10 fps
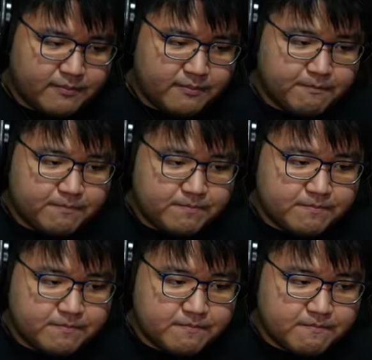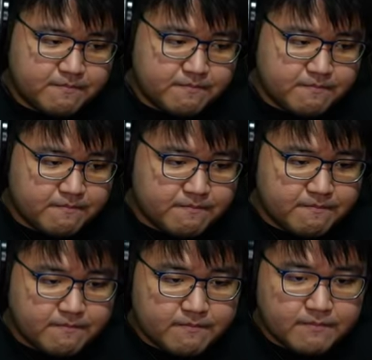
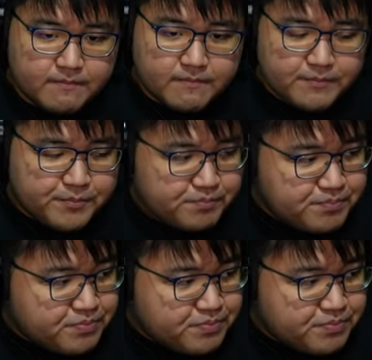Nothing is said.